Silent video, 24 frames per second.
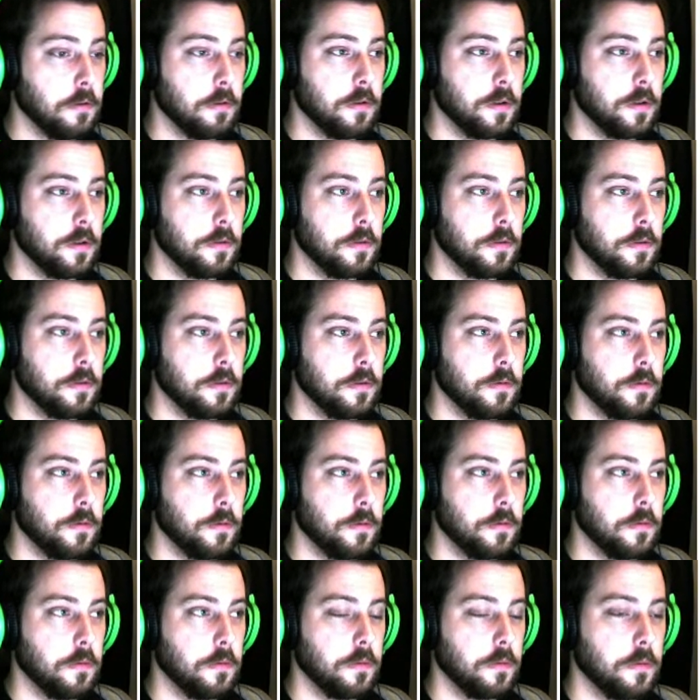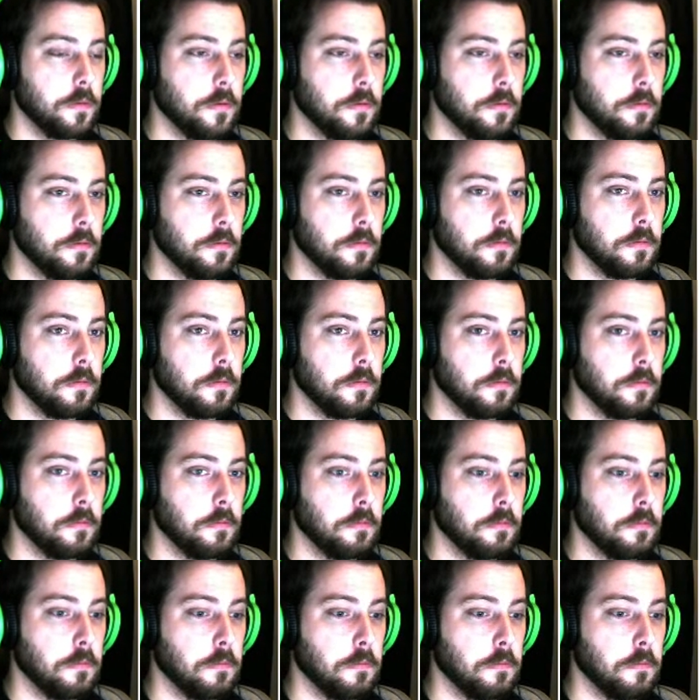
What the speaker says: Nobody speaks.